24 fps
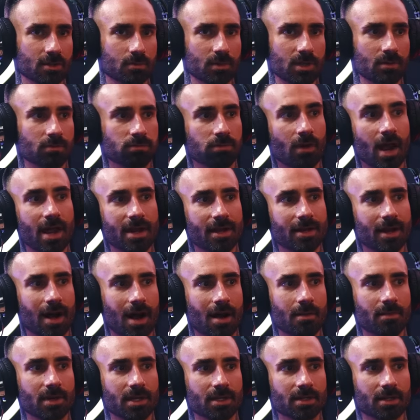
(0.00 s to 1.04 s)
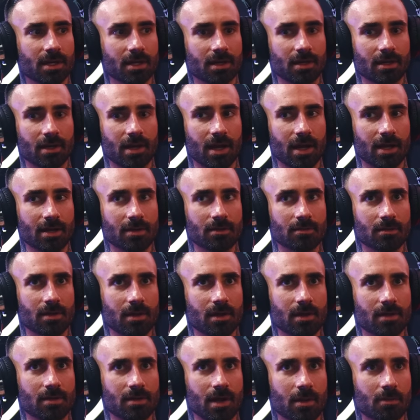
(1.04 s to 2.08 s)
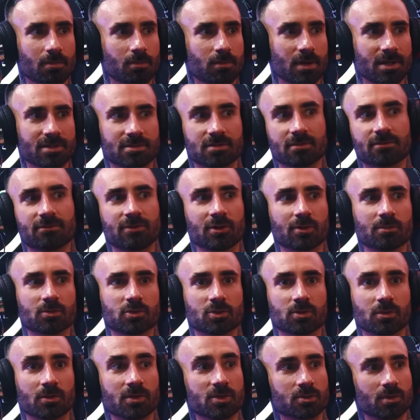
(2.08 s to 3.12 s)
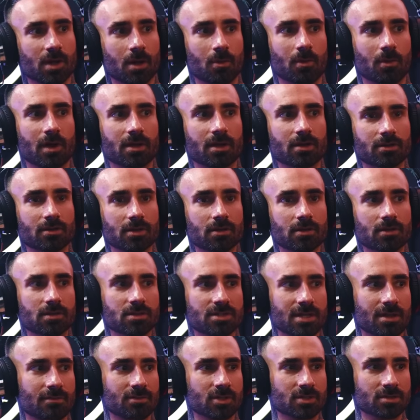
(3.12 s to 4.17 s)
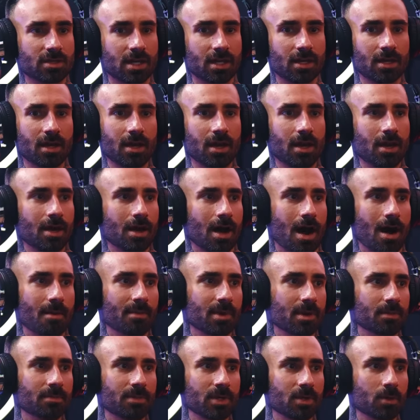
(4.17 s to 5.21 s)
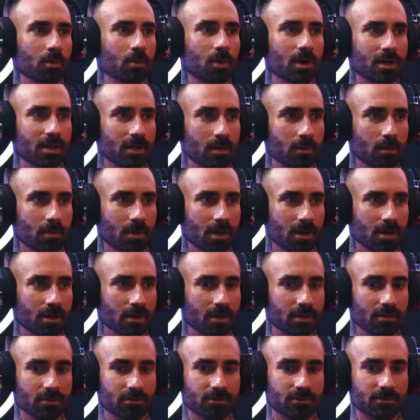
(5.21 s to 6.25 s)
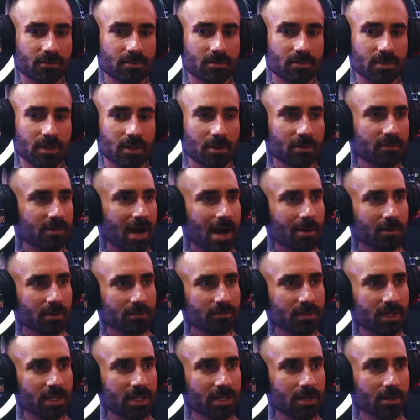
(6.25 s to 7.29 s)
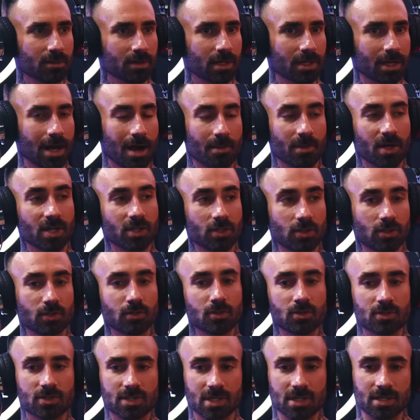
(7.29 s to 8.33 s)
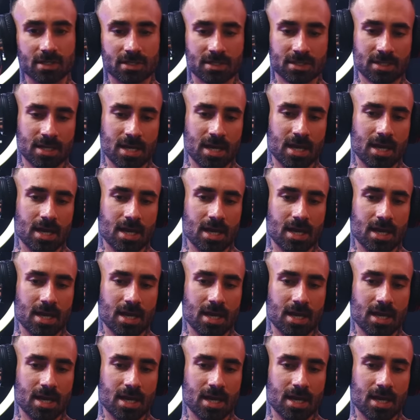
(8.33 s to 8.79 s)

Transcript: Like we write comedy. Like I went to film school. This is what I want to do. Instead of just like, I'm going to be a one hit wonder of, you know, a viral video. Like I'm going to use this